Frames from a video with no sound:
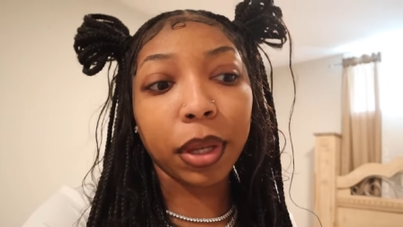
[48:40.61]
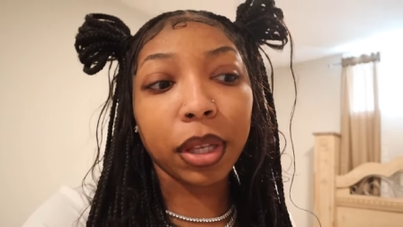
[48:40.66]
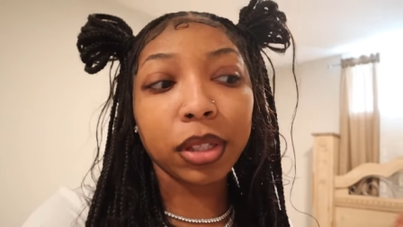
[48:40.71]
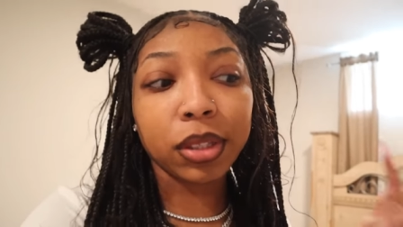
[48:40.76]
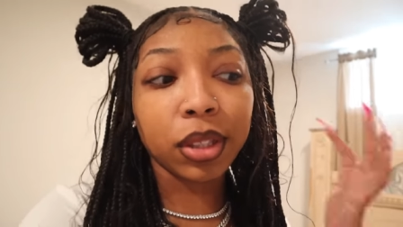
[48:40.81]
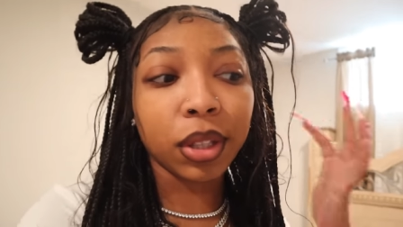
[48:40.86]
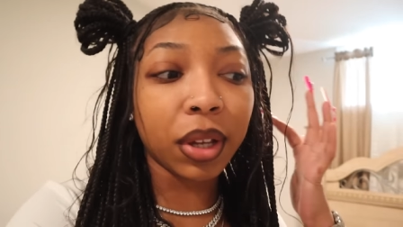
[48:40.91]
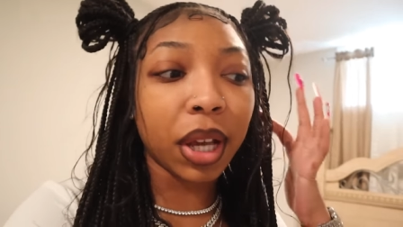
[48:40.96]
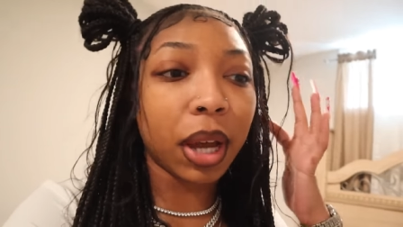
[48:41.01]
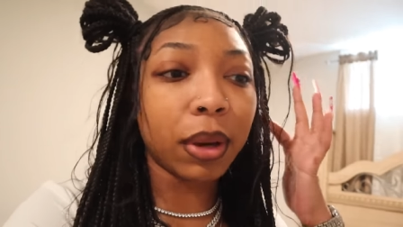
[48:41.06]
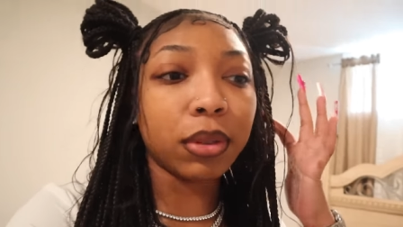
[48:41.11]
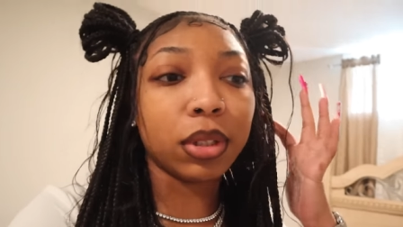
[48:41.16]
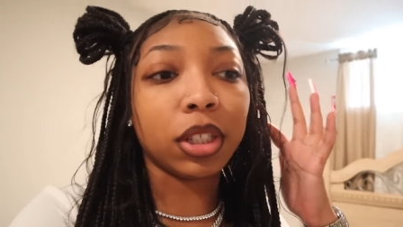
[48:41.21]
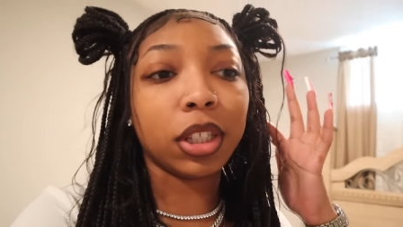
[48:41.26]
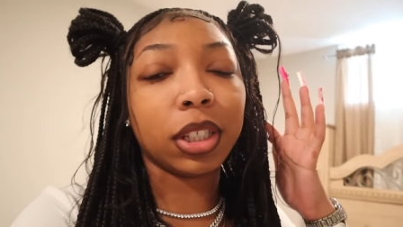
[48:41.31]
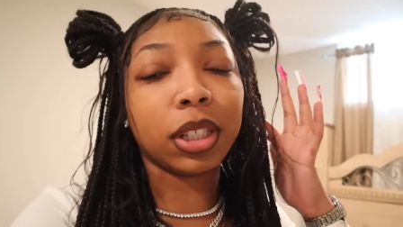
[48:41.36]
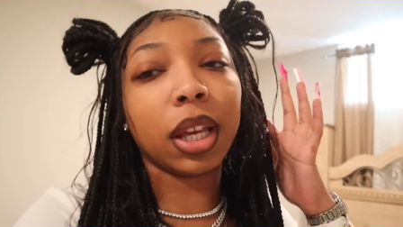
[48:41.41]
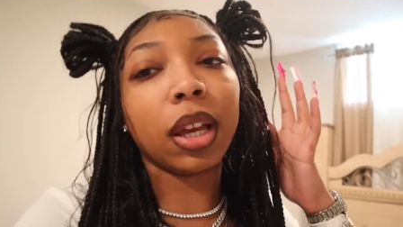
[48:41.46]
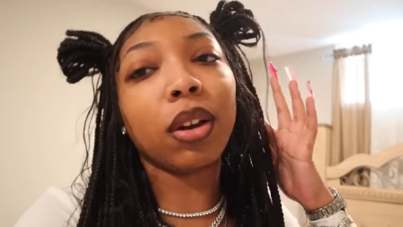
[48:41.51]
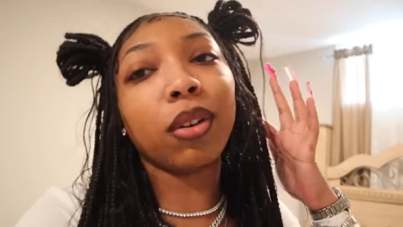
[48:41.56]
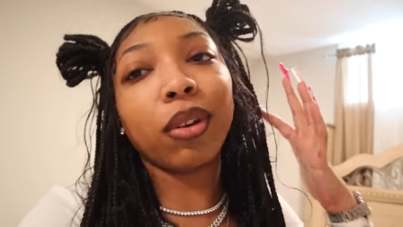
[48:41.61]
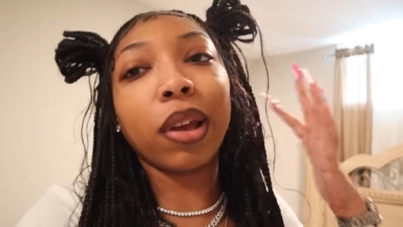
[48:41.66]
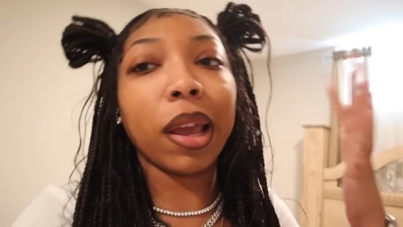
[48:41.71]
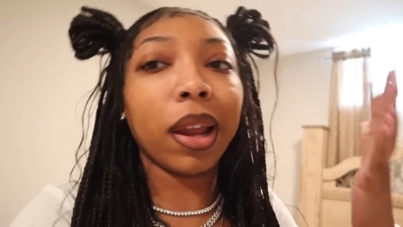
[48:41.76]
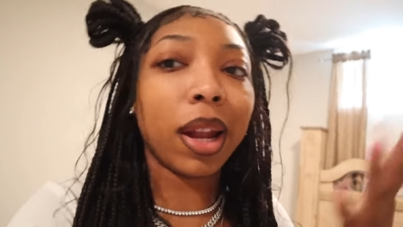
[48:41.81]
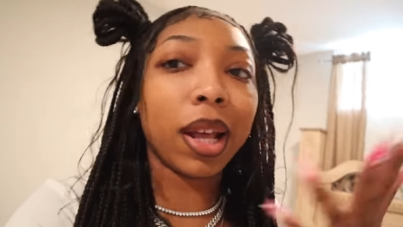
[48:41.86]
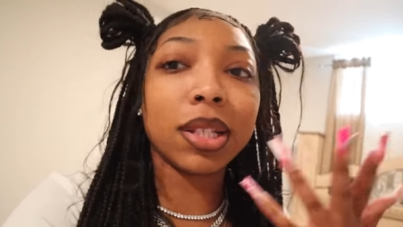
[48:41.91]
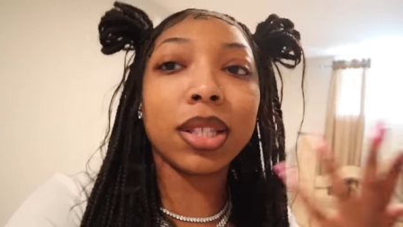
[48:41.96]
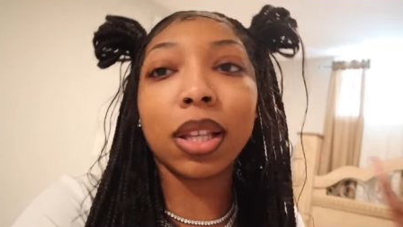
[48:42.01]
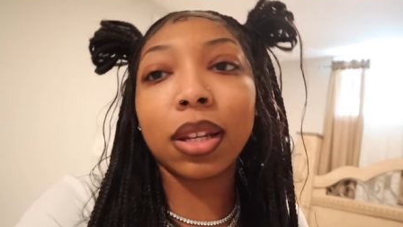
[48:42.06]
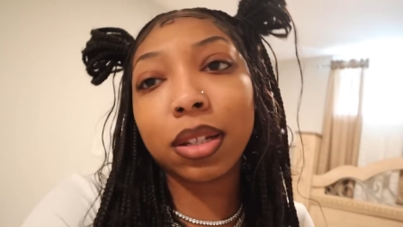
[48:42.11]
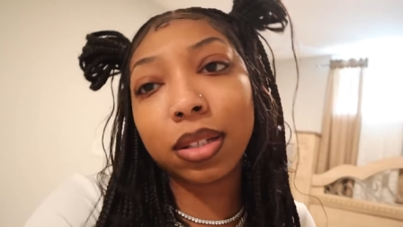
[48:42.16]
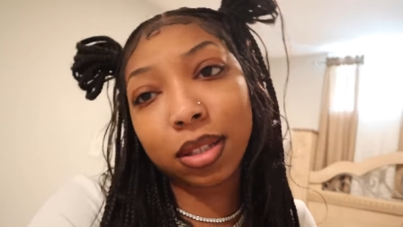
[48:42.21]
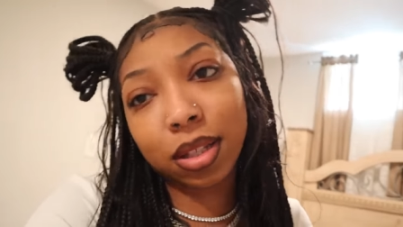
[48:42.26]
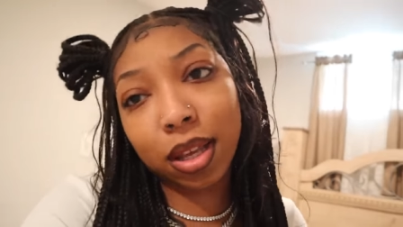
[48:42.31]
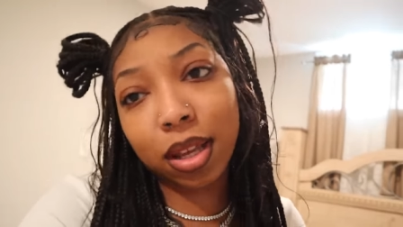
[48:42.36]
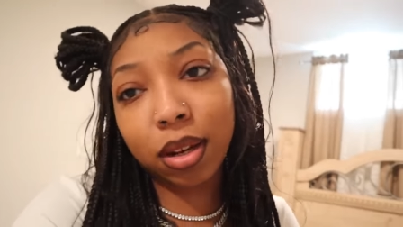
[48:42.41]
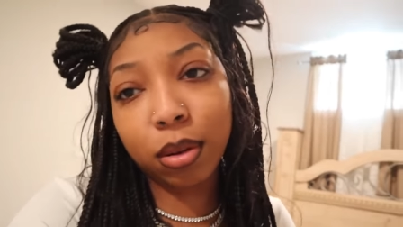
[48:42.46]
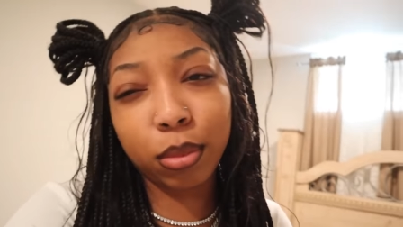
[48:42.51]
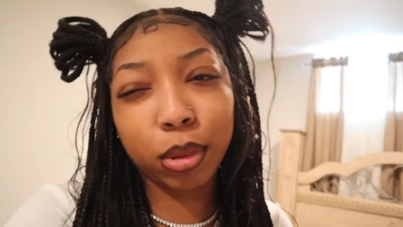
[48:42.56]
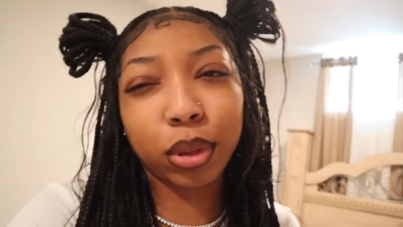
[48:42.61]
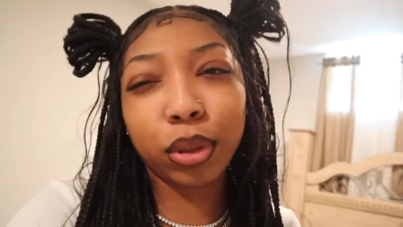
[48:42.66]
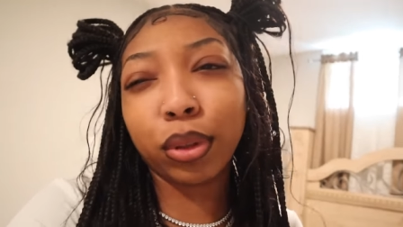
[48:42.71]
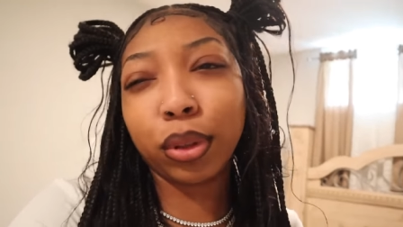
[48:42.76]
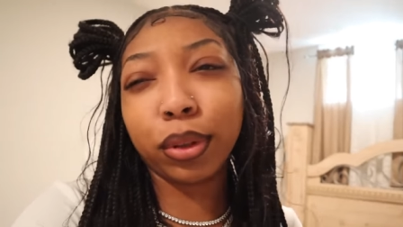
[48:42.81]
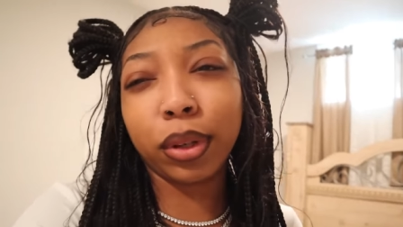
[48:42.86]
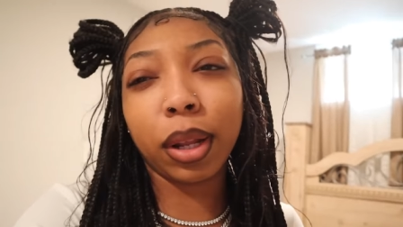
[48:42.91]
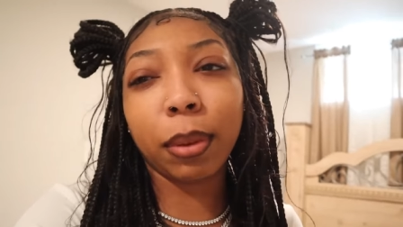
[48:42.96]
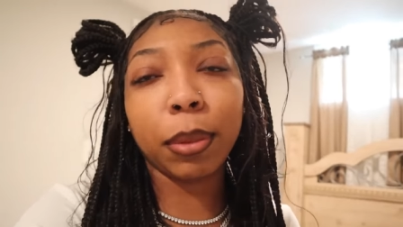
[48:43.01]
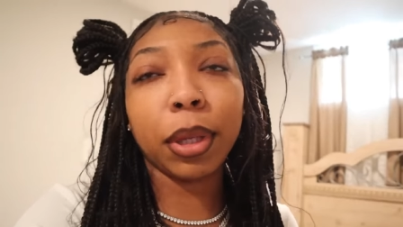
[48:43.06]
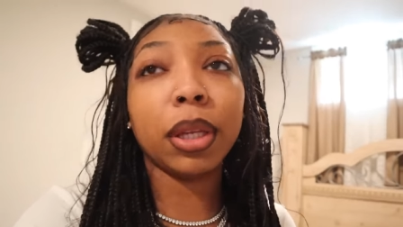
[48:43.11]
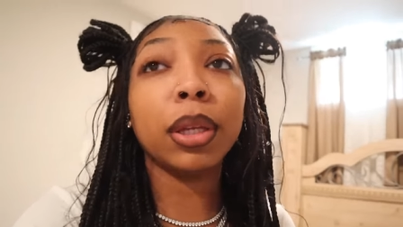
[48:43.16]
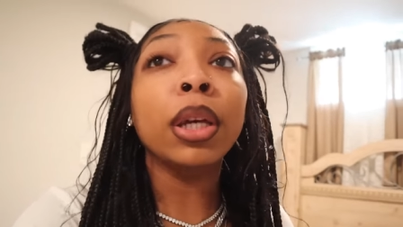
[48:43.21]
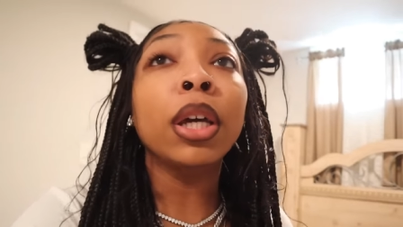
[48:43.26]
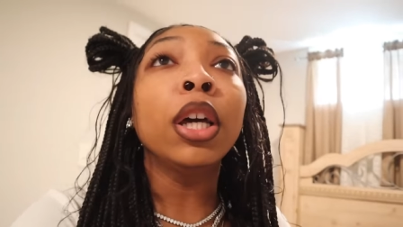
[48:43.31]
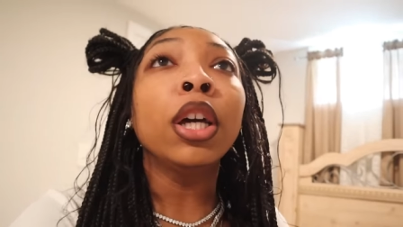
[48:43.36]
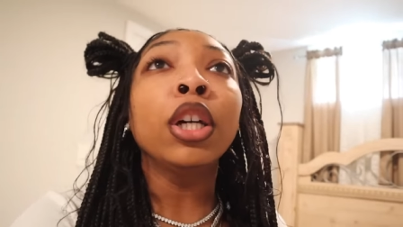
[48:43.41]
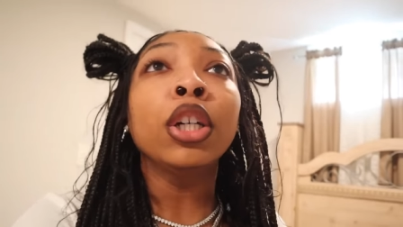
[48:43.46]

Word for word: and so I was just like, okay, that's understandable, you know what I mean?